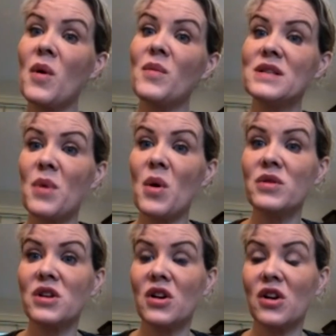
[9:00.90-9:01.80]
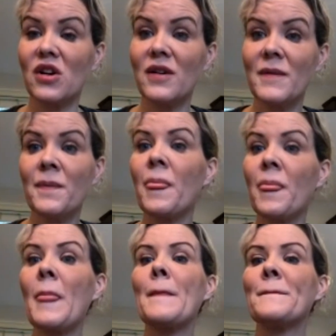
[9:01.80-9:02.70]
but when we spoke to her,
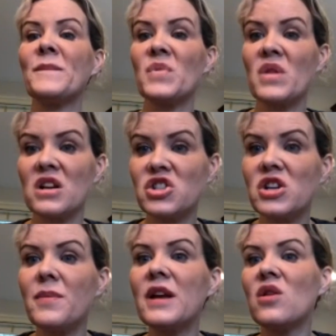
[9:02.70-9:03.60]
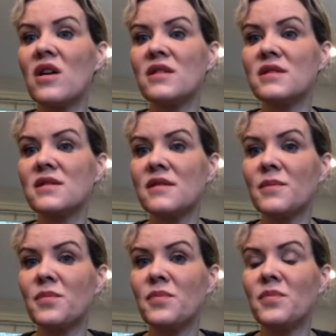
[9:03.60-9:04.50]
she may not
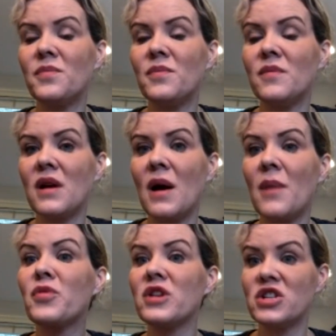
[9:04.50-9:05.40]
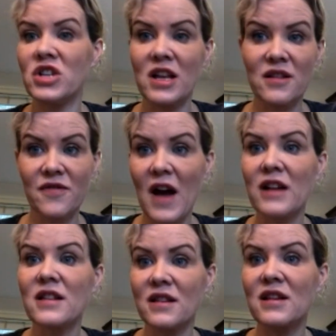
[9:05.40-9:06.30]
appreciate the
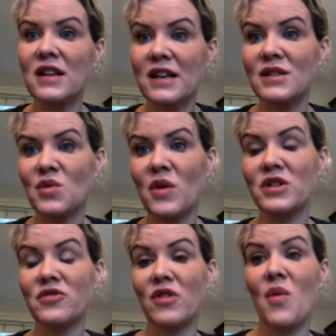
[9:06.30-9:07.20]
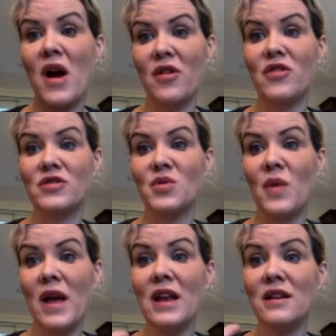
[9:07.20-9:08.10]
fact that the clinic is going to require her
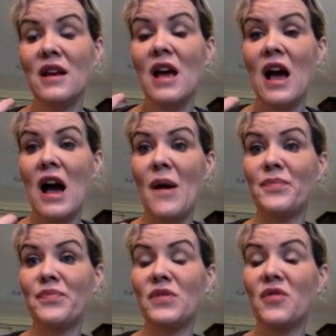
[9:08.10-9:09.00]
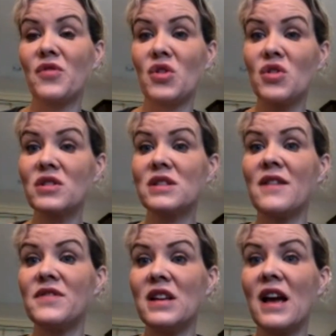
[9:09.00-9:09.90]
to wait for her
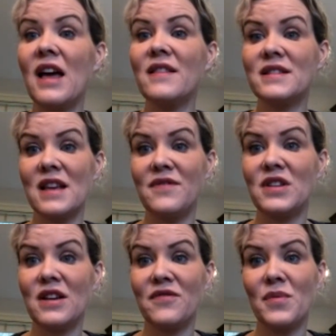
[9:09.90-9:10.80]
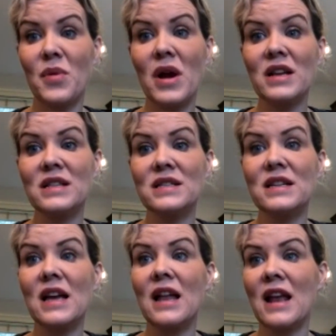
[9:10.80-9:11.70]
safety and the safety of the
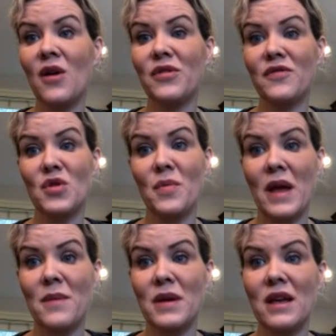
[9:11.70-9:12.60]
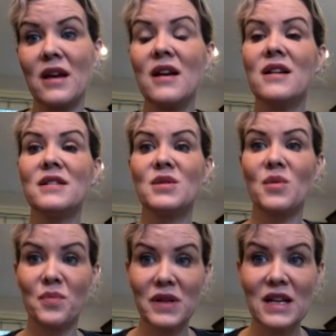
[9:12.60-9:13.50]
pregnancy and health of your baby.
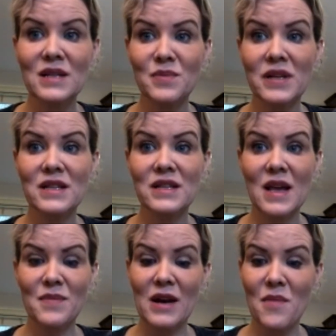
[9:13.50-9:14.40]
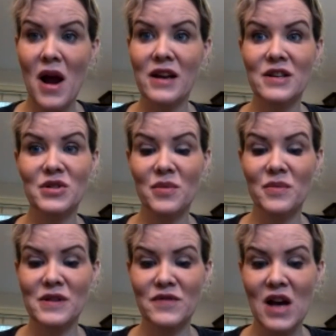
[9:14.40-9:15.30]
So please, please keep that in mind in
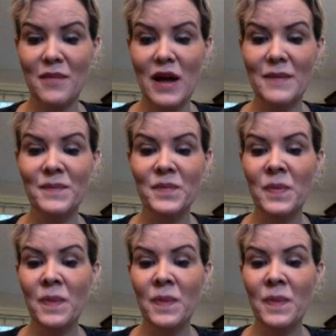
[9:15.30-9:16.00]
terms of timeline.